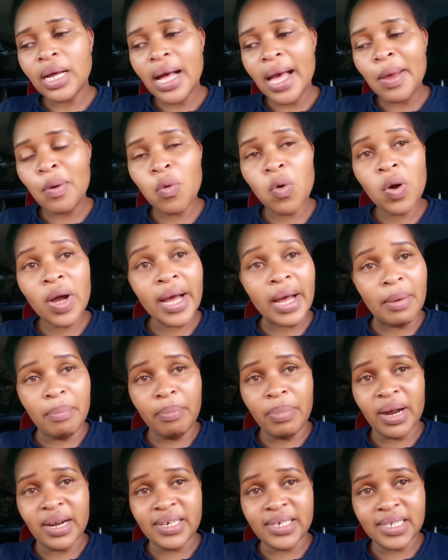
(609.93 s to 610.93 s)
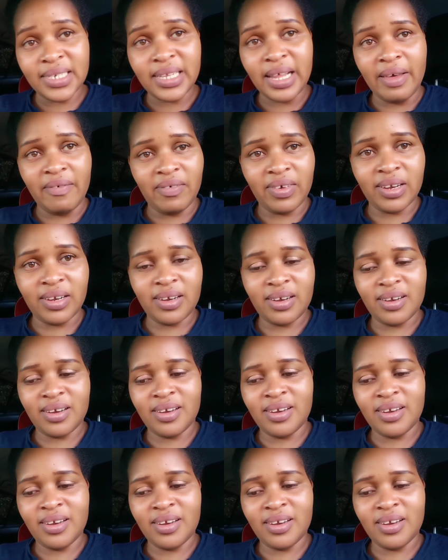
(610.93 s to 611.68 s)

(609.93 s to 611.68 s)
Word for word: I woke up at 7